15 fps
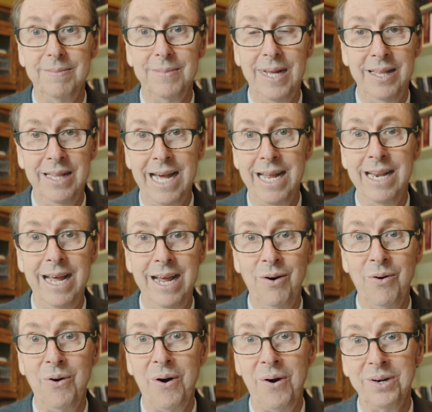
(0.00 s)
And that day
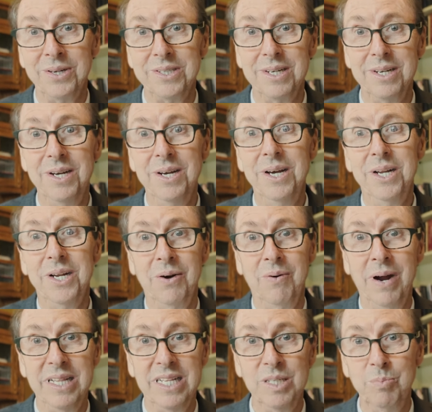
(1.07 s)
are ours. So I
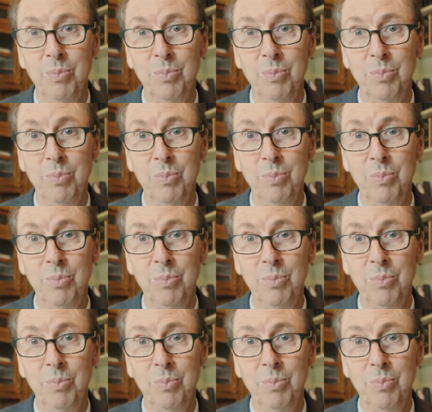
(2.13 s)
write this